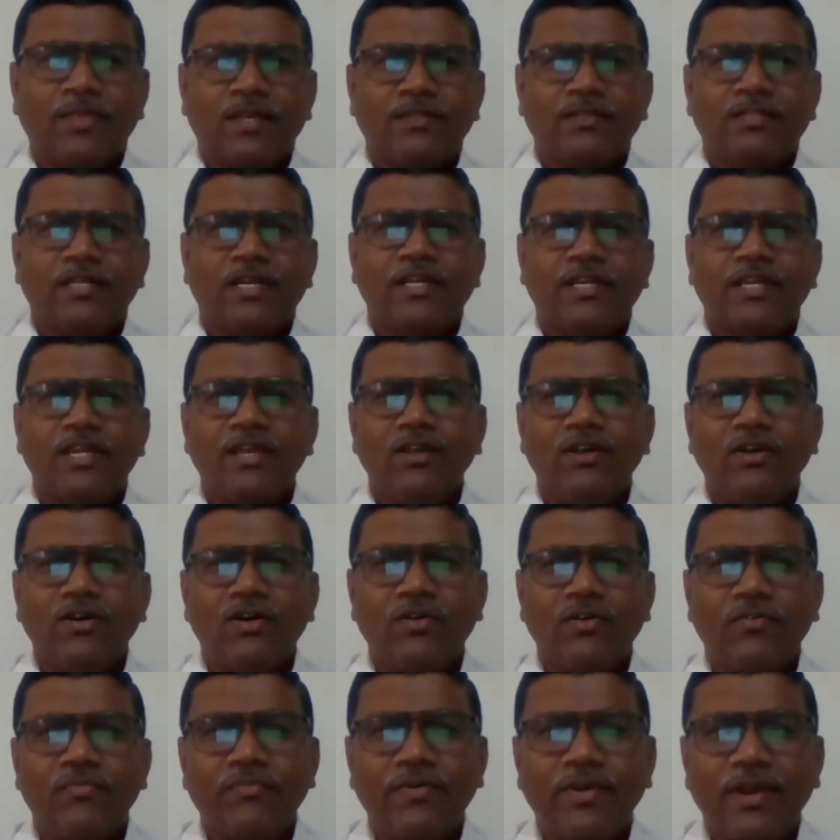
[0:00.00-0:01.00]
The King
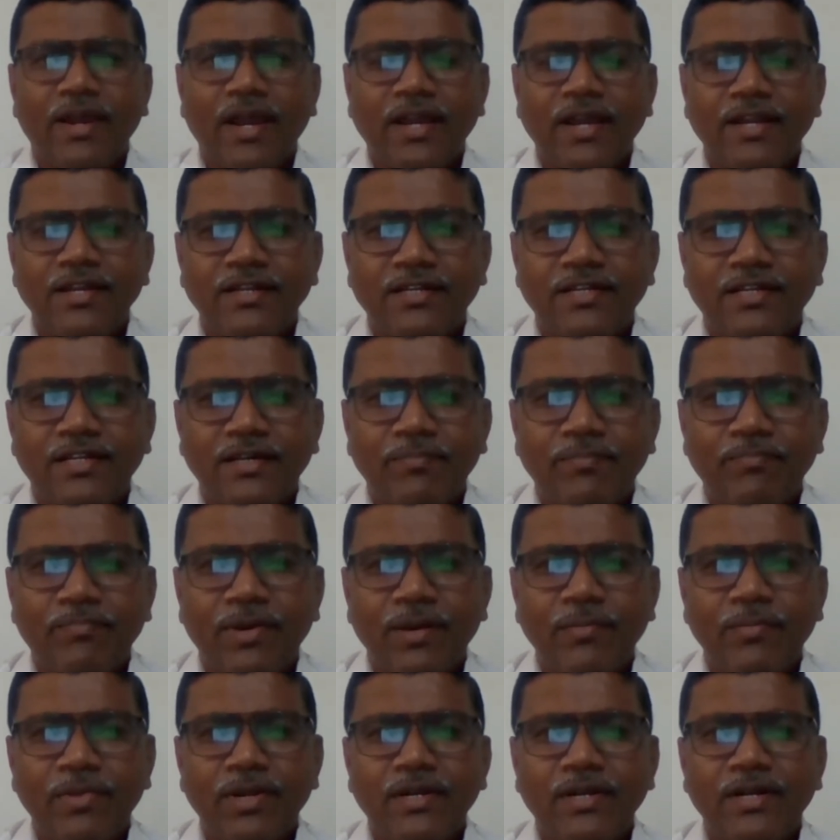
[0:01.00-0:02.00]
of Kent
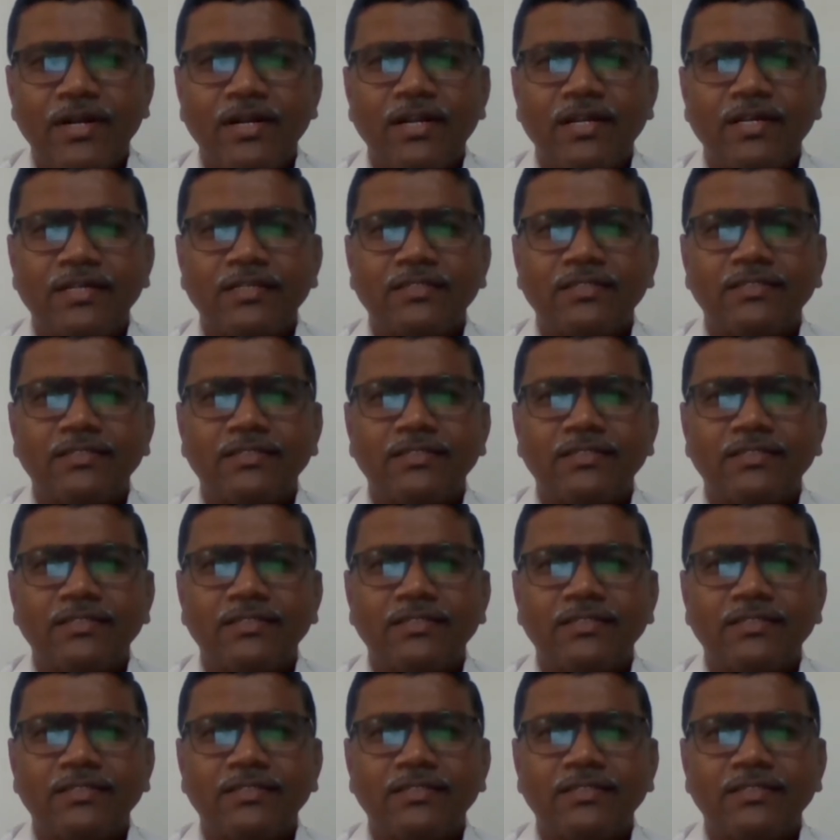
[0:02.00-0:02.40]
permitted